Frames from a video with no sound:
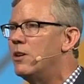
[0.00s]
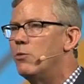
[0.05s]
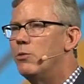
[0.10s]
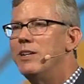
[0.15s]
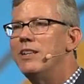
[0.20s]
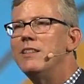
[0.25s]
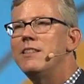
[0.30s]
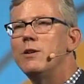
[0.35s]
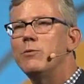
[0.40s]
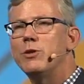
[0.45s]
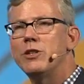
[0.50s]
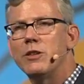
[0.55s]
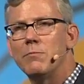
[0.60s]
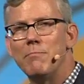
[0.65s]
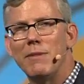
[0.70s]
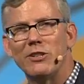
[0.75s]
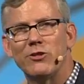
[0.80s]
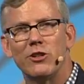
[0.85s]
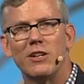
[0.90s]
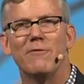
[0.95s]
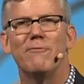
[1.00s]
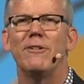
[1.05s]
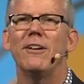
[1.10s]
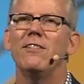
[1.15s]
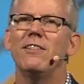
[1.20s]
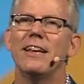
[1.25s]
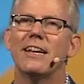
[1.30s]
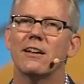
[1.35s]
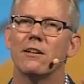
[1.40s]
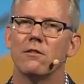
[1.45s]
We didn't think we could measure it. It felt
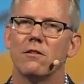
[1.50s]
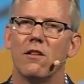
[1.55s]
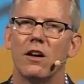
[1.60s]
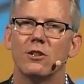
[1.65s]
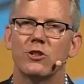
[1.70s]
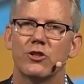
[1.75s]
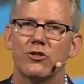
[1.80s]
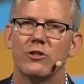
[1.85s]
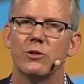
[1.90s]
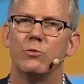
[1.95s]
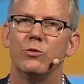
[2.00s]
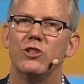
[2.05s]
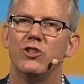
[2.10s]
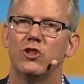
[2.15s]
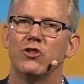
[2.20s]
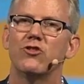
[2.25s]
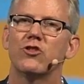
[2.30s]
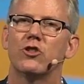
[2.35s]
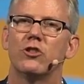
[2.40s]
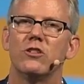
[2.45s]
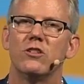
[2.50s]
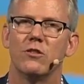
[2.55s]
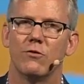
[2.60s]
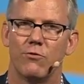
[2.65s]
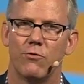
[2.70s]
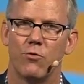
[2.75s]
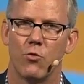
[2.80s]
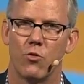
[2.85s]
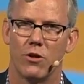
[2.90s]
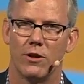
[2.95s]
like a luxury we just couldn't
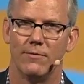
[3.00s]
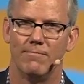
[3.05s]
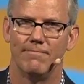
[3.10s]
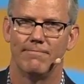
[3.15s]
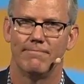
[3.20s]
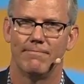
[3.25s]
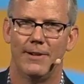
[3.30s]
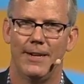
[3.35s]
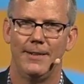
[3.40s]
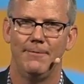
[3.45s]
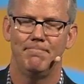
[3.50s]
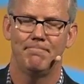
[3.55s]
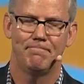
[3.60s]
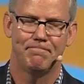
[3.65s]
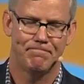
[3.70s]
afford, right?